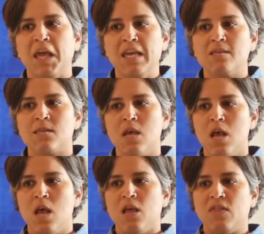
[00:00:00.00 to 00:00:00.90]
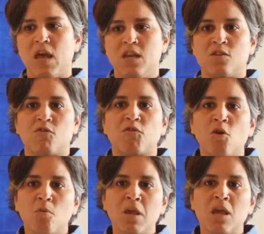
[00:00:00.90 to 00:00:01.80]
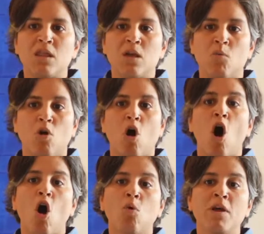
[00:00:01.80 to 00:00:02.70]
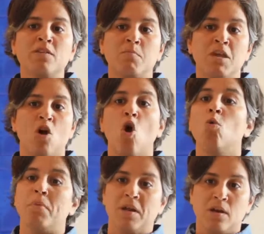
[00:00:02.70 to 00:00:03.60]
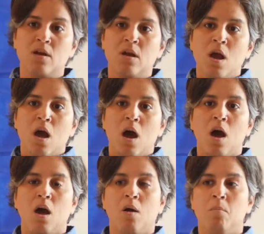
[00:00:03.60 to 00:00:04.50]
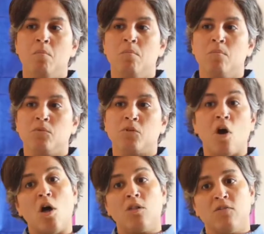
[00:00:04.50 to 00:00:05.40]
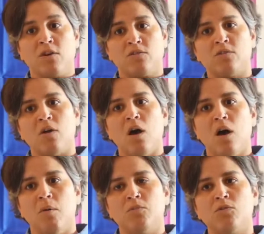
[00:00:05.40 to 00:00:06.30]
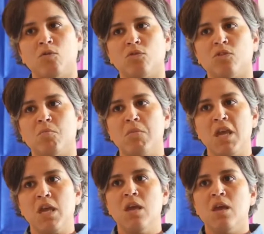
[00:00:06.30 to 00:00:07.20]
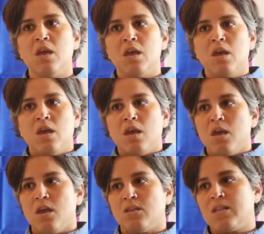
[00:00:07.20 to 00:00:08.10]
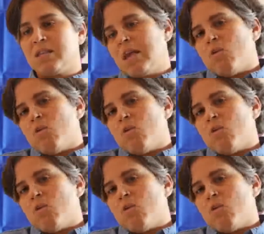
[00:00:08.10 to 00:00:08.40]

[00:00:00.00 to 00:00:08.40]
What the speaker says: place that is affirming and that will always be open to all of us. So to me, it's